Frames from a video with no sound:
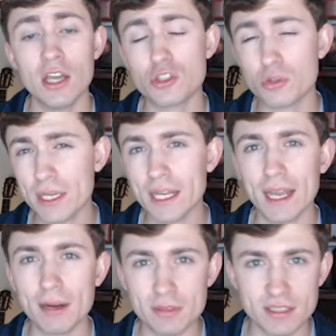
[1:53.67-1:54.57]

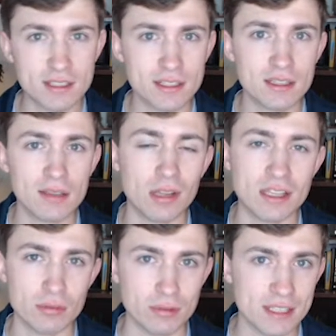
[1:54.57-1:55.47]
treat a resistance level
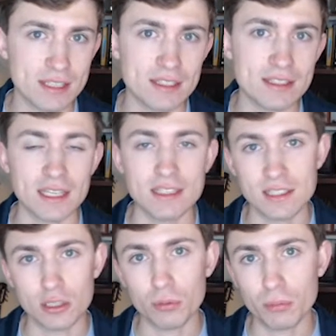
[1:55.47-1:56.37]
as a resistance
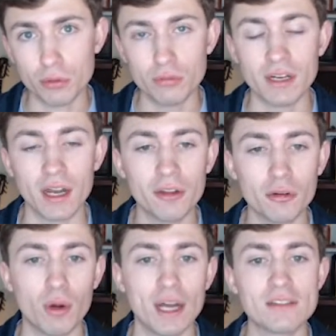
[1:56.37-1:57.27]
until proven
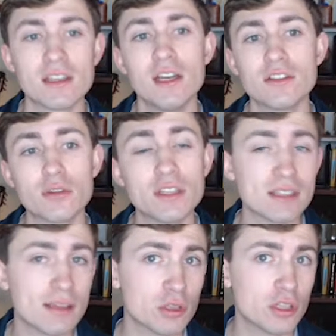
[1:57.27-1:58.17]
otherwise. So
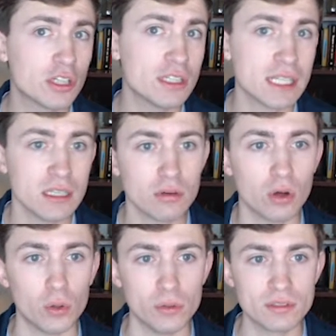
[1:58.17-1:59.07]
this level could continue to
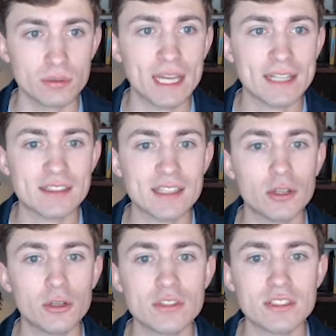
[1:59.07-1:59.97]
hold. So we had
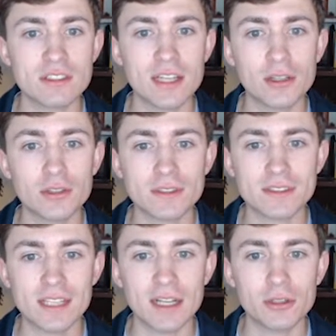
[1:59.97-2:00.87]
sellers,
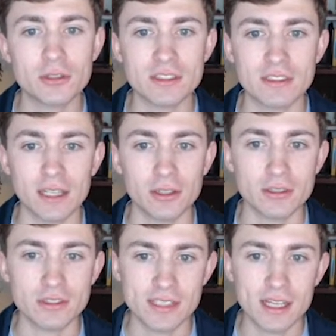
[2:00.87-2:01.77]
sellers, sellers,
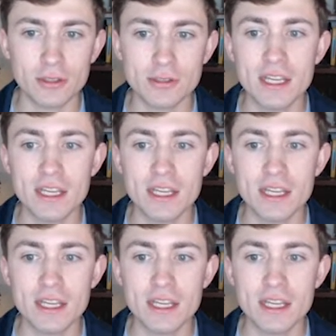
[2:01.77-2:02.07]
sellers, sellers,